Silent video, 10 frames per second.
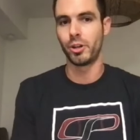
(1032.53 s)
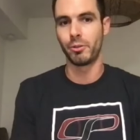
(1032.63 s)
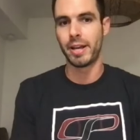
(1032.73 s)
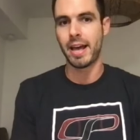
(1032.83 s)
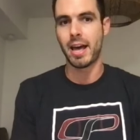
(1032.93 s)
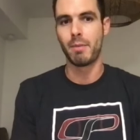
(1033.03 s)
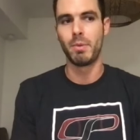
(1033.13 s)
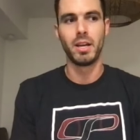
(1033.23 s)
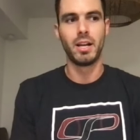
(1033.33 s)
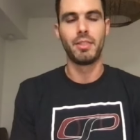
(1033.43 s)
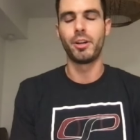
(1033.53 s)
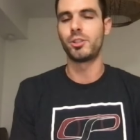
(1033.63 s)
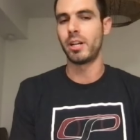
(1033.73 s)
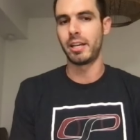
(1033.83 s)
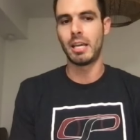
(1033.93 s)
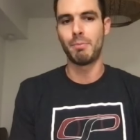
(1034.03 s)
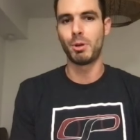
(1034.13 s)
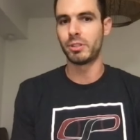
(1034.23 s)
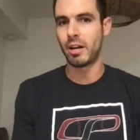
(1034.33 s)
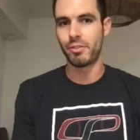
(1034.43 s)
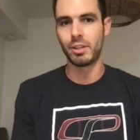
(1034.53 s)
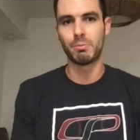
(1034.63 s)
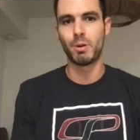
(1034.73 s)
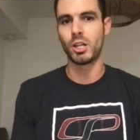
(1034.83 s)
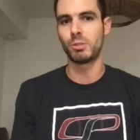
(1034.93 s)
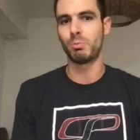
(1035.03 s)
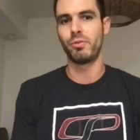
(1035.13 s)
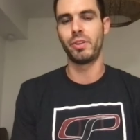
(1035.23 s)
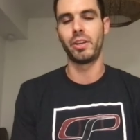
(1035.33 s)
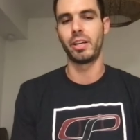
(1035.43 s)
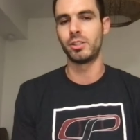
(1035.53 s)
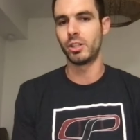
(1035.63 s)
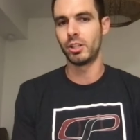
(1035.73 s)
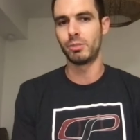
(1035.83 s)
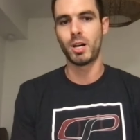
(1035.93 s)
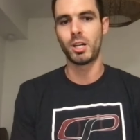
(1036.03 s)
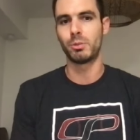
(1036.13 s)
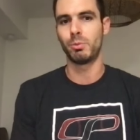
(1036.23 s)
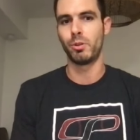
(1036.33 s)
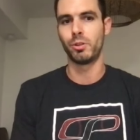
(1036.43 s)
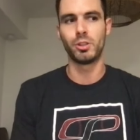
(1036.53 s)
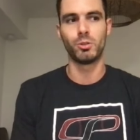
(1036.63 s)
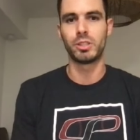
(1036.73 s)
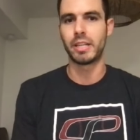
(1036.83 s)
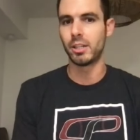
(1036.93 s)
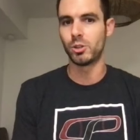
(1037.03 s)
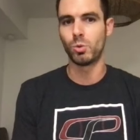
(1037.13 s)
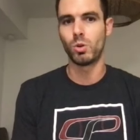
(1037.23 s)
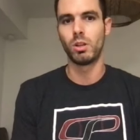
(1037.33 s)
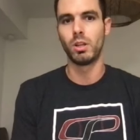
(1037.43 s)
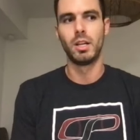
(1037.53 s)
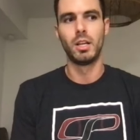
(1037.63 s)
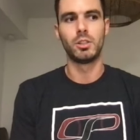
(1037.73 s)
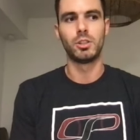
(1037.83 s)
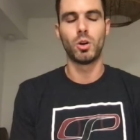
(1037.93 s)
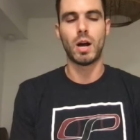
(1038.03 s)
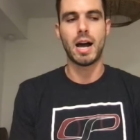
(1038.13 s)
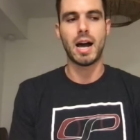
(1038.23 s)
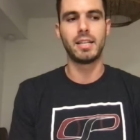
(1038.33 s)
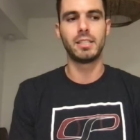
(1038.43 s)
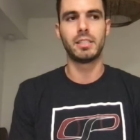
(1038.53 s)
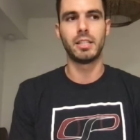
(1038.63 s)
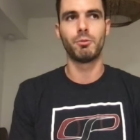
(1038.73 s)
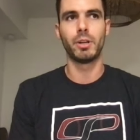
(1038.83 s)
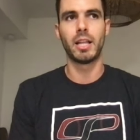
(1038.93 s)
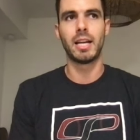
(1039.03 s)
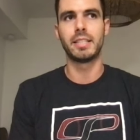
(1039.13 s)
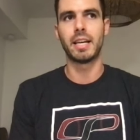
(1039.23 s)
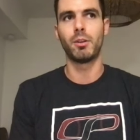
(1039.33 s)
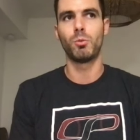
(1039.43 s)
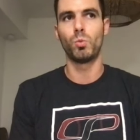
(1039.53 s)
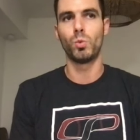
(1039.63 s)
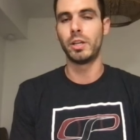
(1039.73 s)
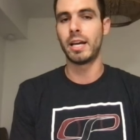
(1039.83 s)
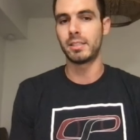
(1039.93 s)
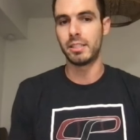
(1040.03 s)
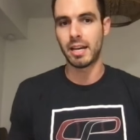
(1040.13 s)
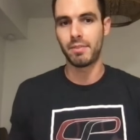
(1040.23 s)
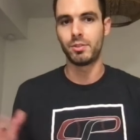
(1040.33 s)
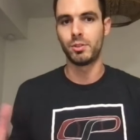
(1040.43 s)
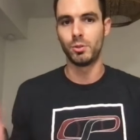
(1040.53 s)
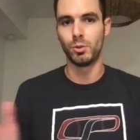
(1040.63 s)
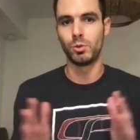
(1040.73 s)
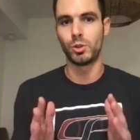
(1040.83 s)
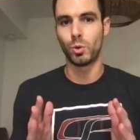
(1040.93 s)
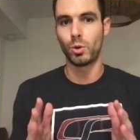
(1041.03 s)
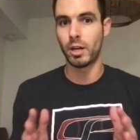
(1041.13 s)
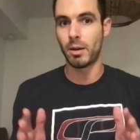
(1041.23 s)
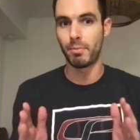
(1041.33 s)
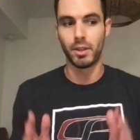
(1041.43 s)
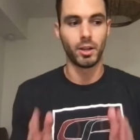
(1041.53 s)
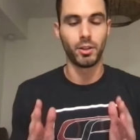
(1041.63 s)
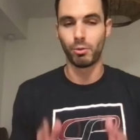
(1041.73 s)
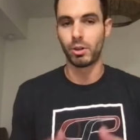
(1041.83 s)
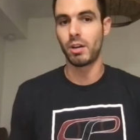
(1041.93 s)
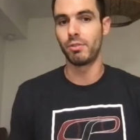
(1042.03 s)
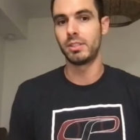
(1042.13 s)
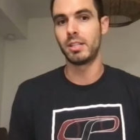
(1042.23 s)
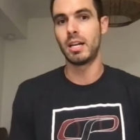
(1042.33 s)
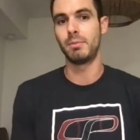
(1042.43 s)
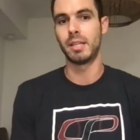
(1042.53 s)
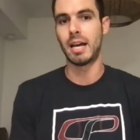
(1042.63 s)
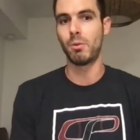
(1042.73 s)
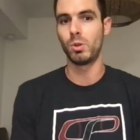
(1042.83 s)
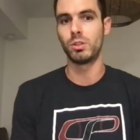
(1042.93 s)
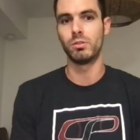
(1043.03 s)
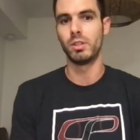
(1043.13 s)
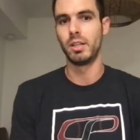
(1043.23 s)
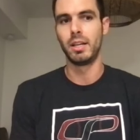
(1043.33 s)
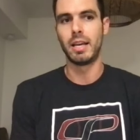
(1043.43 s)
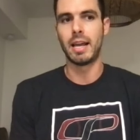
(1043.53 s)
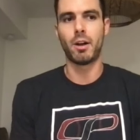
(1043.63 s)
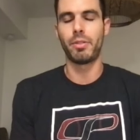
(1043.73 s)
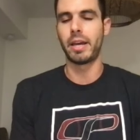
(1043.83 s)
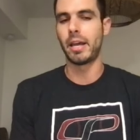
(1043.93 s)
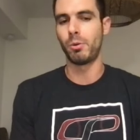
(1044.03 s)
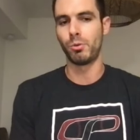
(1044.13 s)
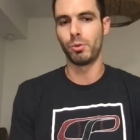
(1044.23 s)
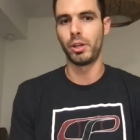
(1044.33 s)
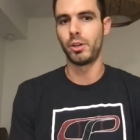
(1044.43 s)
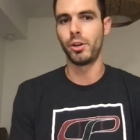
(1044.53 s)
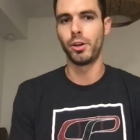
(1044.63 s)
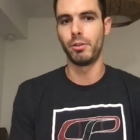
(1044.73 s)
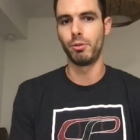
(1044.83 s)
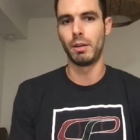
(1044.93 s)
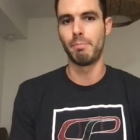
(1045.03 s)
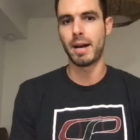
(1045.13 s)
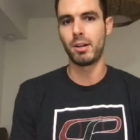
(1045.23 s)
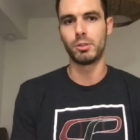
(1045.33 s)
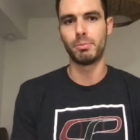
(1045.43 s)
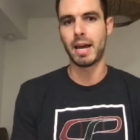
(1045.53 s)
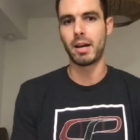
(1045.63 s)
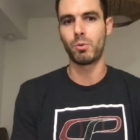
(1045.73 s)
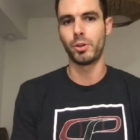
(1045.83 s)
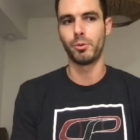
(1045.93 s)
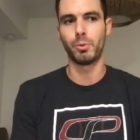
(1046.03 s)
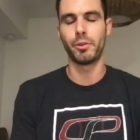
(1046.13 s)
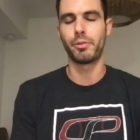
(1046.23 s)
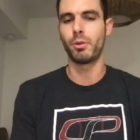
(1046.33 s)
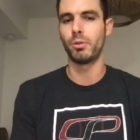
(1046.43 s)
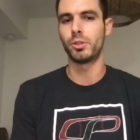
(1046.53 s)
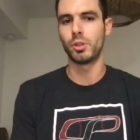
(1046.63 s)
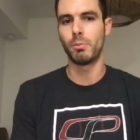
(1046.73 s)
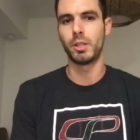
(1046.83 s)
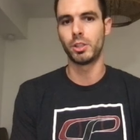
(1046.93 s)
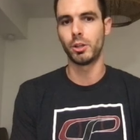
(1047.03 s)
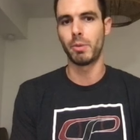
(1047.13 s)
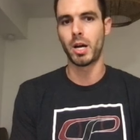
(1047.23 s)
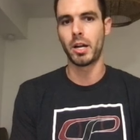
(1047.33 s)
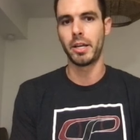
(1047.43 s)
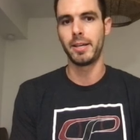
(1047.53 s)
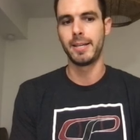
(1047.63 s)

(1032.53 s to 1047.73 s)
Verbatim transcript: rehab they're trying to keep you as healthy as possible, feeling yeah. as good as possible. There's no schedule. So I, I, just didn't realize that when you actually have to shorten up the the recovery times, that I wasn't, and I don't think anyone really could really bounce back when you're when you're throwing so much at your body.